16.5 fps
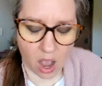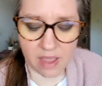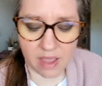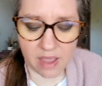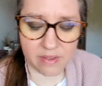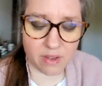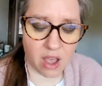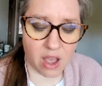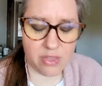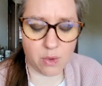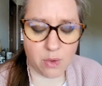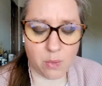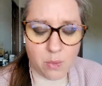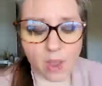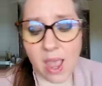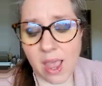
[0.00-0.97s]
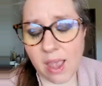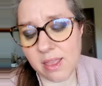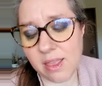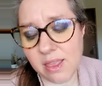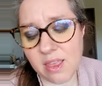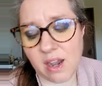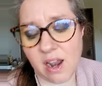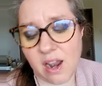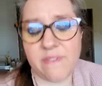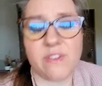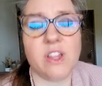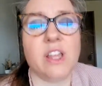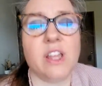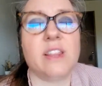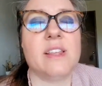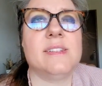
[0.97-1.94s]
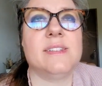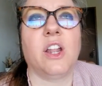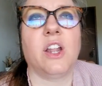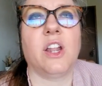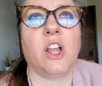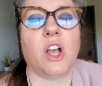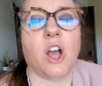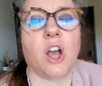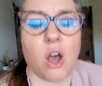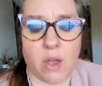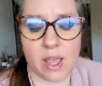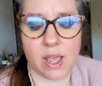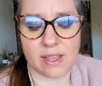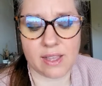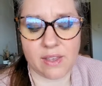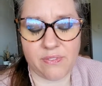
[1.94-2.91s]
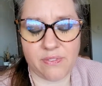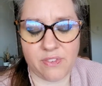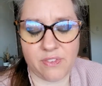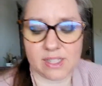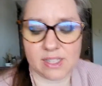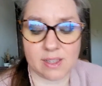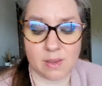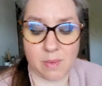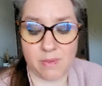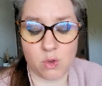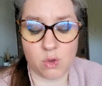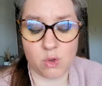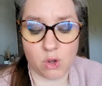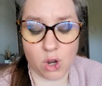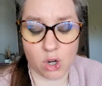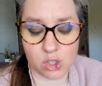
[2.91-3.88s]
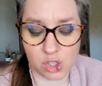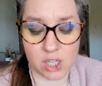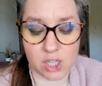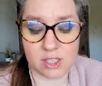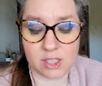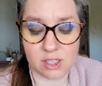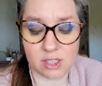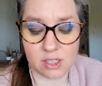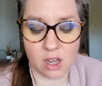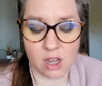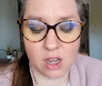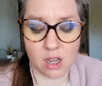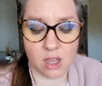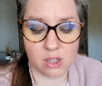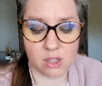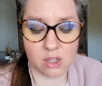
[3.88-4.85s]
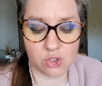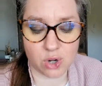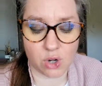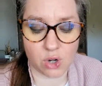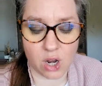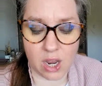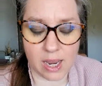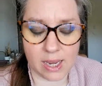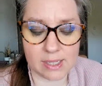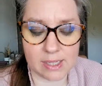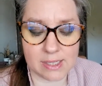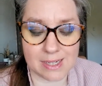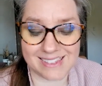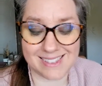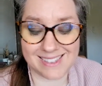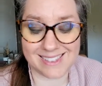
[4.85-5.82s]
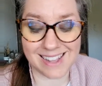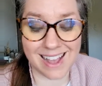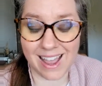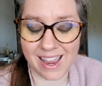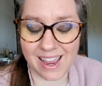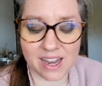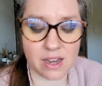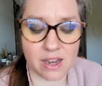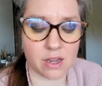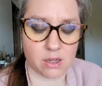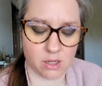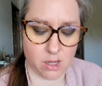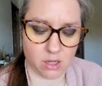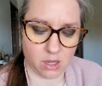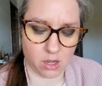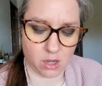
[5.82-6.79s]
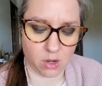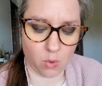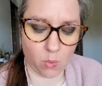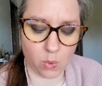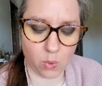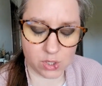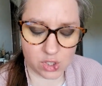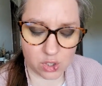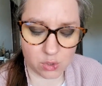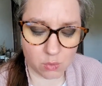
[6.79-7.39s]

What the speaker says: The way that I feel like this is going to go is I feel like some of you are just trying to decide what you want to